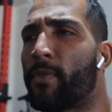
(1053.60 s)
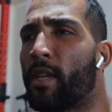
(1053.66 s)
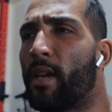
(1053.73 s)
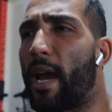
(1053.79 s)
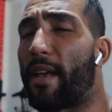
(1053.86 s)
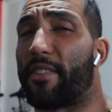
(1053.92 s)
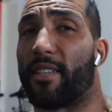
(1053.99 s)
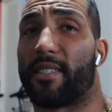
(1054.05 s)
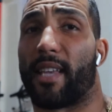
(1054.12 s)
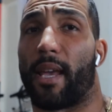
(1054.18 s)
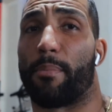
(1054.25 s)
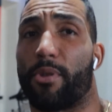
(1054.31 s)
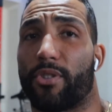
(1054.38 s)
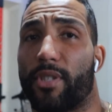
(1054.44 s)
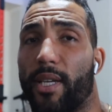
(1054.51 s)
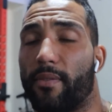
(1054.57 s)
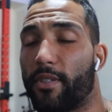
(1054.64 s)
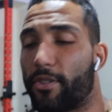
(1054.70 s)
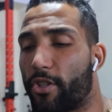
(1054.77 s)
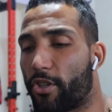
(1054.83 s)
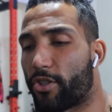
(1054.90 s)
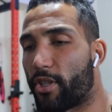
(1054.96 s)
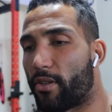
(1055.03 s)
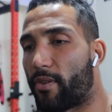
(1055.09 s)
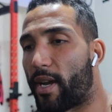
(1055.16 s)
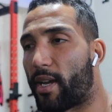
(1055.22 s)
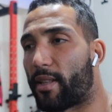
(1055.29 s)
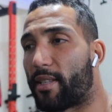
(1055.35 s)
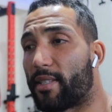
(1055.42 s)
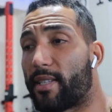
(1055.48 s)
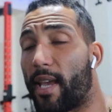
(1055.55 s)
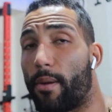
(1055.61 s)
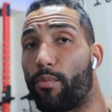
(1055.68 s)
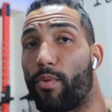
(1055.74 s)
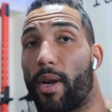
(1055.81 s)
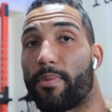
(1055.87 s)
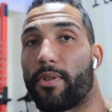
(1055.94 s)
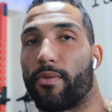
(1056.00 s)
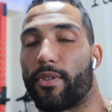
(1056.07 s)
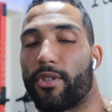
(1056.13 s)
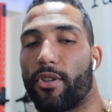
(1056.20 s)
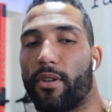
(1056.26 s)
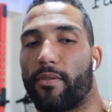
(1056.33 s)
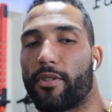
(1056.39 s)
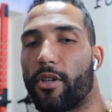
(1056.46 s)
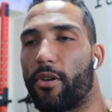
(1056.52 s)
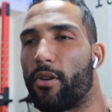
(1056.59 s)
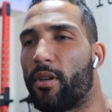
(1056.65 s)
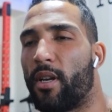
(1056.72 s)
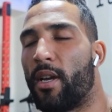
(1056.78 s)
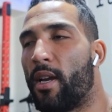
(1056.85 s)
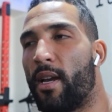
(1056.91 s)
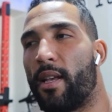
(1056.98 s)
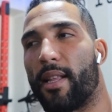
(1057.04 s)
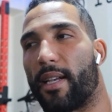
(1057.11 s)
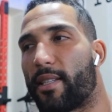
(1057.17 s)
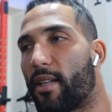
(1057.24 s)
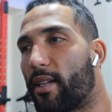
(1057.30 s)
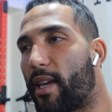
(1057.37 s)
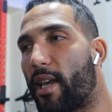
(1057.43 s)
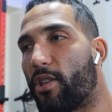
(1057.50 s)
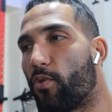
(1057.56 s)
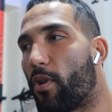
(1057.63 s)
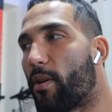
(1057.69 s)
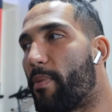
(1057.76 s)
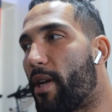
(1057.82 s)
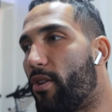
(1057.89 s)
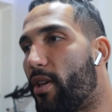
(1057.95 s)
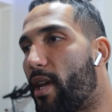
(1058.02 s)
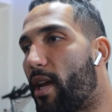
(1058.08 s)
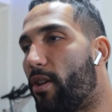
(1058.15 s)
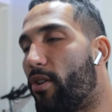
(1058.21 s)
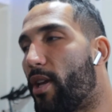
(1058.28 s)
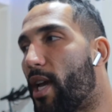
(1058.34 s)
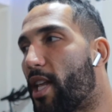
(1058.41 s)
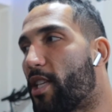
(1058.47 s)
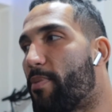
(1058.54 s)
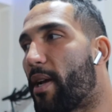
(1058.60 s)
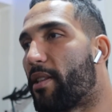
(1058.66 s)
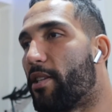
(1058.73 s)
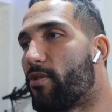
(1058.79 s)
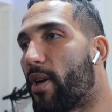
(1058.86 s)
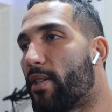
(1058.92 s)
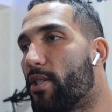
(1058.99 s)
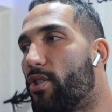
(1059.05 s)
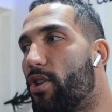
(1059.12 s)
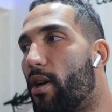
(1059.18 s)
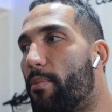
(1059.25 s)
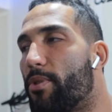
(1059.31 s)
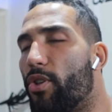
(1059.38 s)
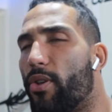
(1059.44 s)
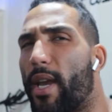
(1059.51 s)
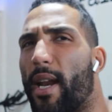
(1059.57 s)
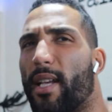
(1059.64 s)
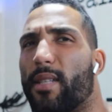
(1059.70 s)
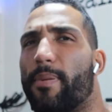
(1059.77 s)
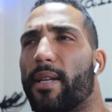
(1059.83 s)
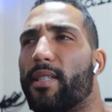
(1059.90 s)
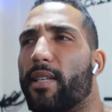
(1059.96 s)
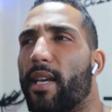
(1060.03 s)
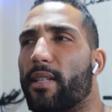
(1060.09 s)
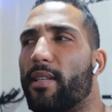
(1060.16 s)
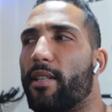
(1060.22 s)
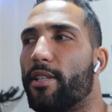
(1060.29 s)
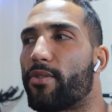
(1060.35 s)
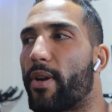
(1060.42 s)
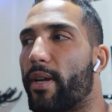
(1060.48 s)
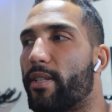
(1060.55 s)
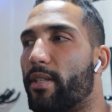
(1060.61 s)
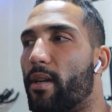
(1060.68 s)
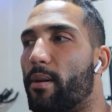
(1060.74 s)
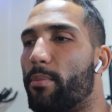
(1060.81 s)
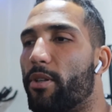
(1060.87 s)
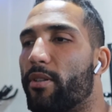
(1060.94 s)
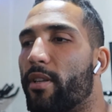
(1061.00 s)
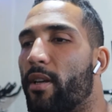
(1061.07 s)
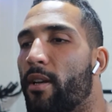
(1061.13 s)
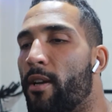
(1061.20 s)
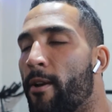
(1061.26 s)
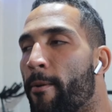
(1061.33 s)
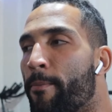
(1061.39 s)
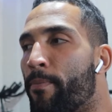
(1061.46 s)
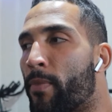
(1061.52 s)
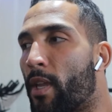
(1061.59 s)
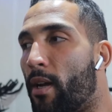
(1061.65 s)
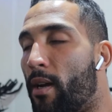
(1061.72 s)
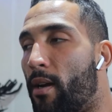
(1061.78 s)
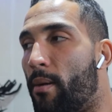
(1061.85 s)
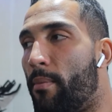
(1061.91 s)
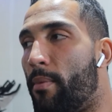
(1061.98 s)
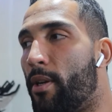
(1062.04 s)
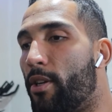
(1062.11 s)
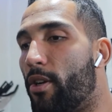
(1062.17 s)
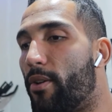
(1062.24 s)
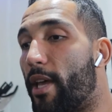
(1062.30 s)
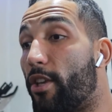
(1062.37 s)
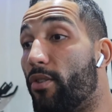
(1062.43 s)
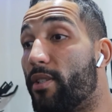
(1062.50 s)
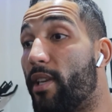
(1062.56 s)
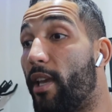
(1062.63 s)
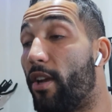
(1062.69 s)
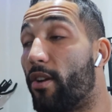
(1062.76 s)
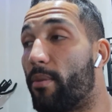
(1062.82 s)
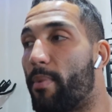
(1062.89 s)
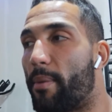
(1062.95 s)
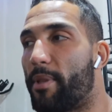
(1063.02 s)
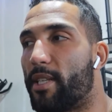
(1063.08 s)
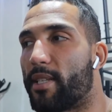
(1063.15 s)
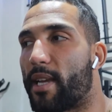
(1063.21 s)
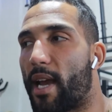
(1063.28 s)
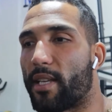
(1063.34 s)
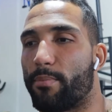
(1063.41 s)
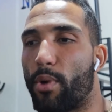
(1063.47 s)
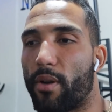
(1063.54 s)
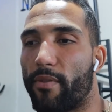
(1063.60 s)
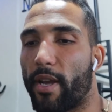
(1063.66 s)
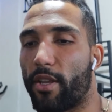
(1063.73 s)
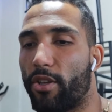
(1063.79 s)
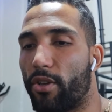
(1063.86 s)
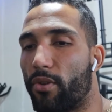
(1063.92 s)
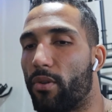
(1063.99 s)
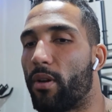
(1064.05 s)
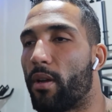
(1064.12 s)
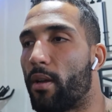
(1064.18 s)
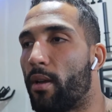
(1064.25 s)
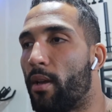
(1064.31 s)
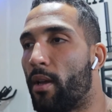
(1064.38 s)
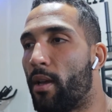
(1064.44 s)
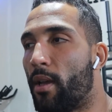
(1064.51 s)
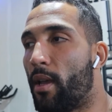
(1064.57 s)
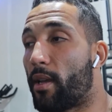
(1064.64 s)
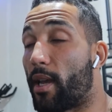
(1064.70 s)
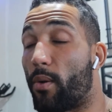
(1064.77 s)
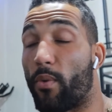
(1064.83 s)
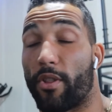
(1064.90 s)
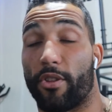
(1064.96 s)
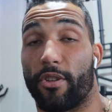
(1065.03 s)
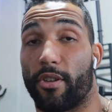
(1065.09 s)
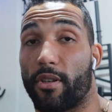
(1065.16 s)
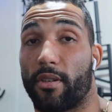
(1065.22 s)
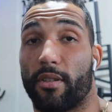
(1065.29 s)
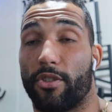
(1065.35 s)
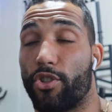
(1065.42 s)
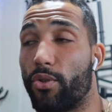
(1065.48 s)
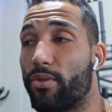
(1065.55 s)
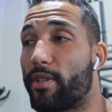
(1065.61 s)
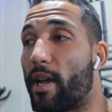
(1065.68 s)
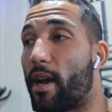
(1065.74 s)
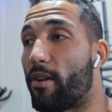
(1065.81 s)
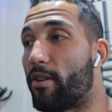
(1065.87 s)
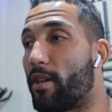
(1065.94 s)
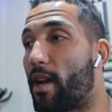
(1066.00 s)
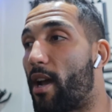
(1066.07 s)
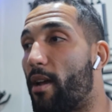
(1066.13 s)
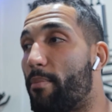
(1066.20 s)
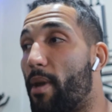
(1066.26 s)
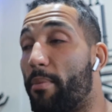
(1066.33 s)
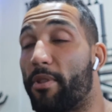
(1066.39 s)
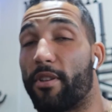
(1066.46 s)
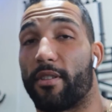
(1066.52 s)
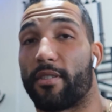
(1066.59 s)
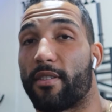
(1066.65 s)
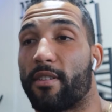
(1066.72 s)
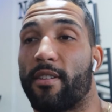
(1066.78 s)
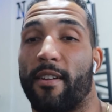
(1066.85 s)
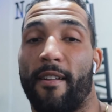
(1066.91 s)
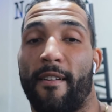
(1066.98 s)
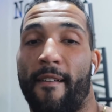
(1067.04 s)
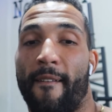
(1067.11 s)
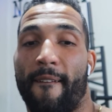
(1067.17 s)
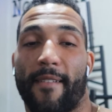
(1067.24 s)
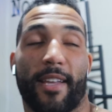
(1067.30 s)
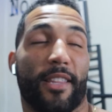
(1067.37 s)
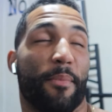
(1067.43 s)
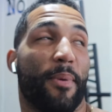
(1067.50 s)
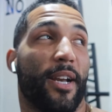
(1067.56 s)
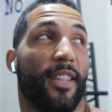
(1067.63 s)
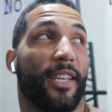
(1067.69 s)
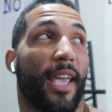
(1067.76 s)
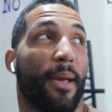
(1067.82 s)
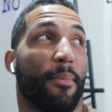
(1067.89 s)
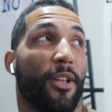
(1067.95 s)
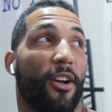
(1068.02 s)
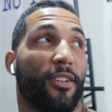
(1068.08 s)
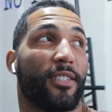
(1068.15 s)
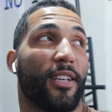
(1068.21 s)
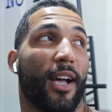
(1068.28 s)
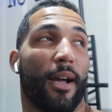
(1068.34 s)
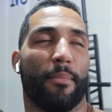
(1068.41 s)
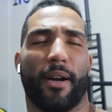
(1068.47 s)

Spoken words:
At the same perceived exertion, right? At the same reps in reserve. So that's how the games work, man. You can't expect these crazy jumps. You can't expect to get to these crazy numbers, you know, that you see, or maybe these guys motivating you. Again, whether they're juiced out or not, maybe they're just, again, they've been in the game a long time.